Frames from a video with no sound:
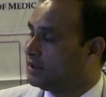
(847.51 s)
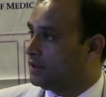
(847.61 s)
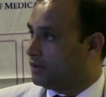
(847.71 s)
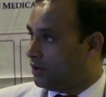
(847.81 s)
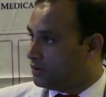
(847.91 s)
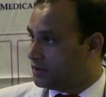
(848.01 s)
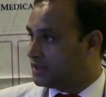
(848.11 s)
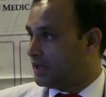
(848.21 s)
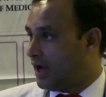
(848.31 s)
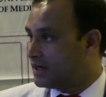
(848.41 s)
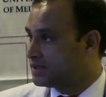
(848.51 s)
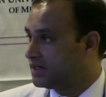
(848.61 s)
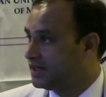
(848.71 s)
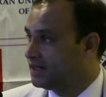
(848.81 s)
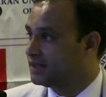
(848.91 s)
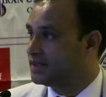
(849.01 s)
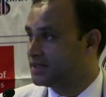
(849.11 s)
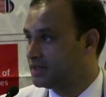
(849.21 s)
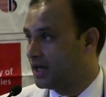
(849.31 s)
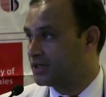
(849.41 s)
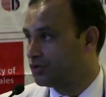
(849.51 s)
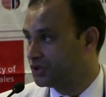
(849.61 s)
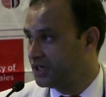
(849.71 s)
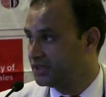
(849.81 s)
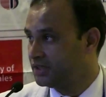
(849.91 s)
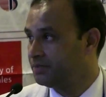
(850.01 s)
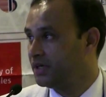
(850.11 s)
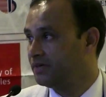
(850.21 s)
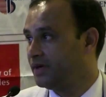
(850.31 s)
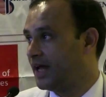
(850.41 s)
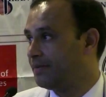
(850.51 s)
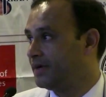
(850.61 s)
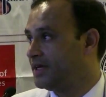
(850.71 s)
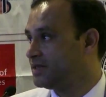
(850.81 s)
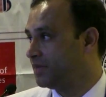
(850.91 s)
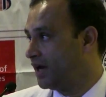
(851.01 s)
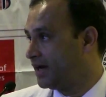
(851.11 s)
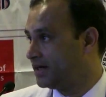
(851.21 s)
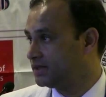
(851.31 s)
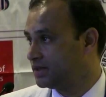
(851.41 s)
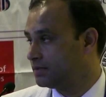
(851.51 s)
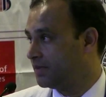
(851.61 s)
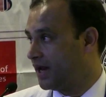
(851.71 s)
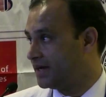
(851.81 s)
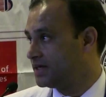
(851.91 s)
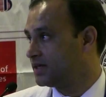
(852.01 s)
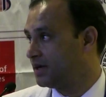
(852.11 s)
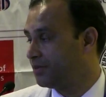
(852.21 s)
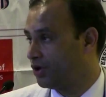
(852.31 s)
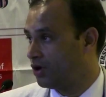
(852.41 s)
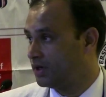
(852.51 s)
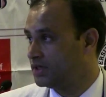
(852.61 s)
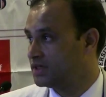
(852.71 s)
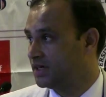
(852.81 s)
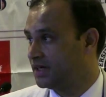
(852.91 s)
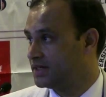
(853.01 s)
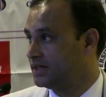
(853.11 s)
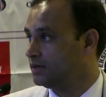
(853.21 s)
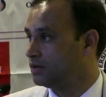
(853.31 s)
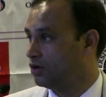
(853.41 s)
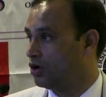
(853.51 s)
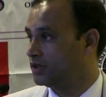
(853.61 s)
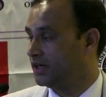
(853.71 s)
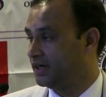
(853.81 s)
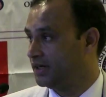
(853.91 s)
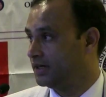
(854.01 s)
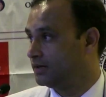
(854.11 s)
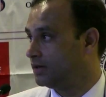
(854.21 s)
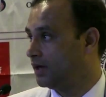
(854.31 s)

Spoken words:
Now, our study, this is association between diabetes, mellitus and periodontal status in North Indian